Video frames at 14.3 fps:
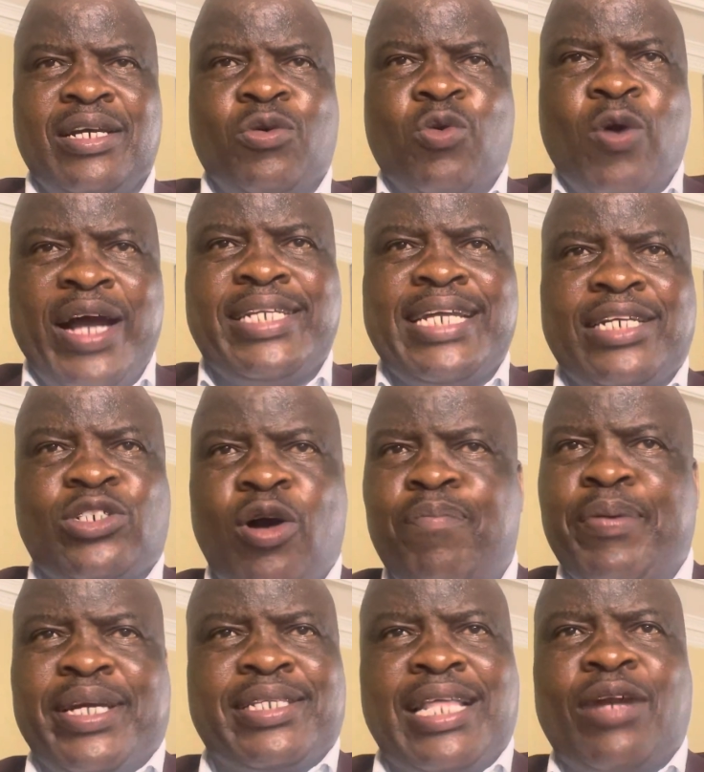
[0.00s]
What a
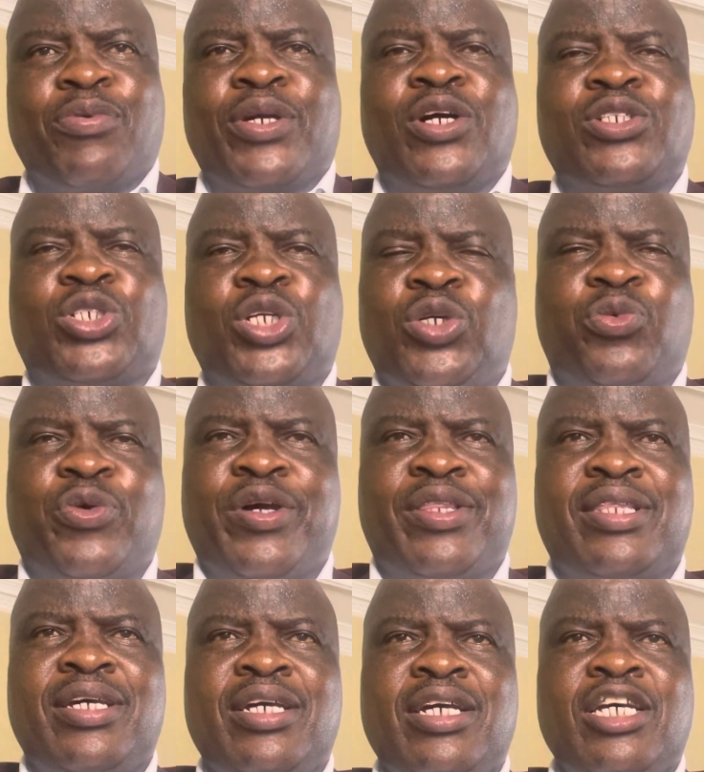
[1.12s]
topic that we continue with.